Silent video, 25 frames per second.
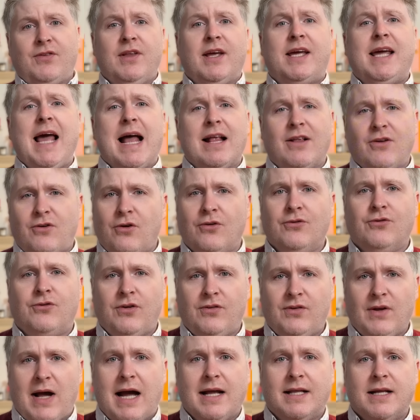And the Kent
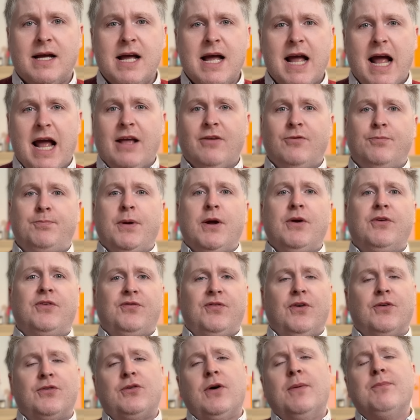countryside is
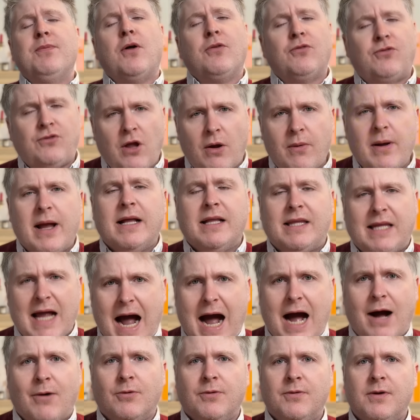beautiful. So I'm not doing
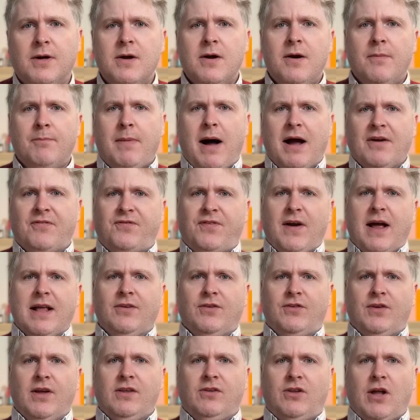down my
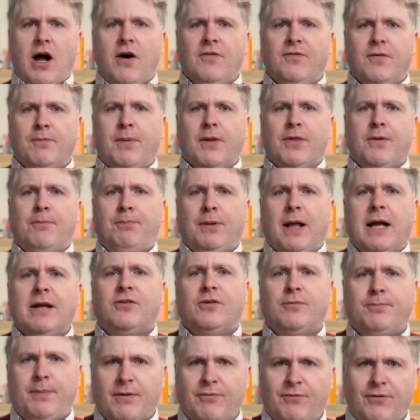friends in Dover, but the
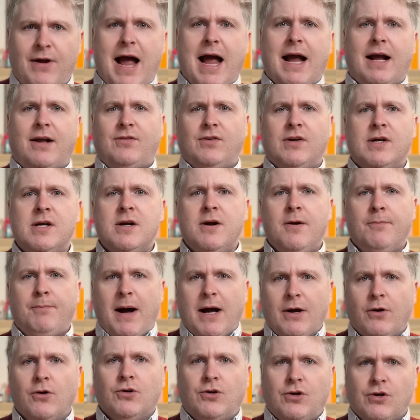place has been wrecked
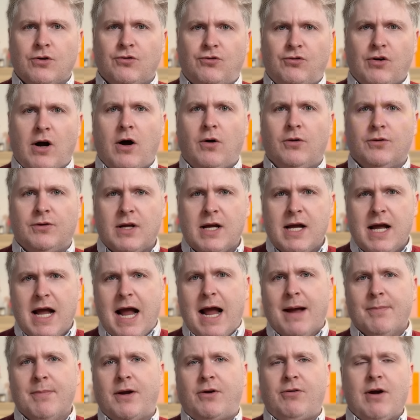by uncontrolled
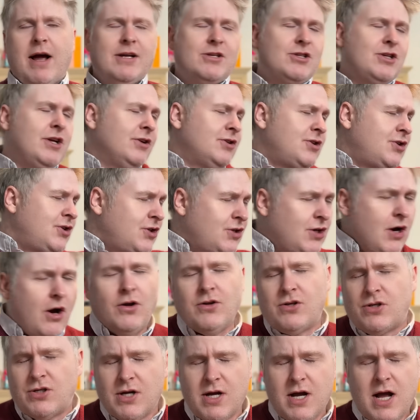immigration. It's
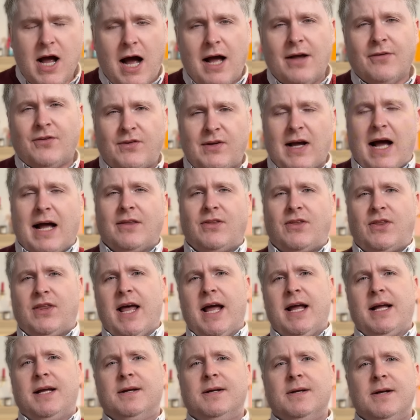such a sad
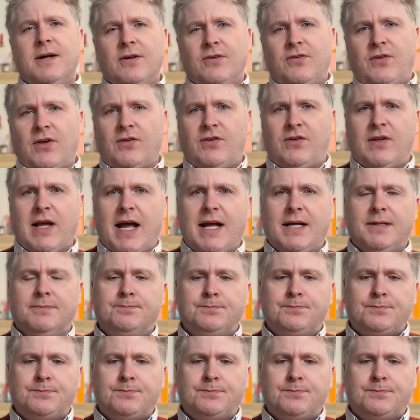thing to see.